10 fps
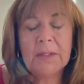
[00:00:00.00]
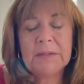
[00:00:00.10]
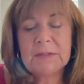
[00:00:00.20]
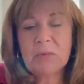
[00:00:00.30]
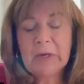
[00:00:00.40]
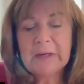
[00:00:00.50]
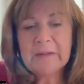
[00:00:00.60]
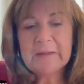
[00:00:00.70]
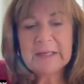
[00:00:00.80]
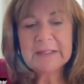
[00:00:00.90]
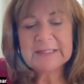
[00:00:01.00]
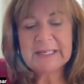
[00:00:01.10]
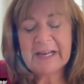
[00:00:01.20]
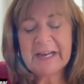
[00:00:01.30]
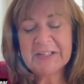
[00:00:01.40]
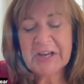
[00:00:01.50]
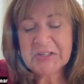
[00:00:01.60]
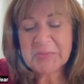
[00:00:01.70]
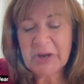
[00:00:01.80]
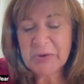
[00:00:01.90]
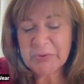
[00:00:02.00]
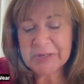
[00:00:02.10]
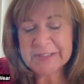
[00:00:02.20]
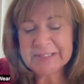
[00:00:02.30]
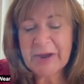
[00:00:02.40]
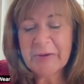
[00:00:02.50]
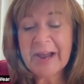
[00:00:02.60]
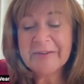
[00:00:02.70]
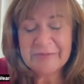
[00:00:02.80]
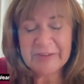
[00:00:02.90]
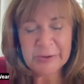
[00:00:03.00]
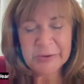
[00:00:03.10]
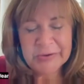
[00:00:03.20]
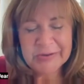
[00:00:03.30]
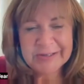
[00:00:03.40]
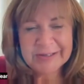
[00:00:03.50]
So one of the things that I talked about was how I feel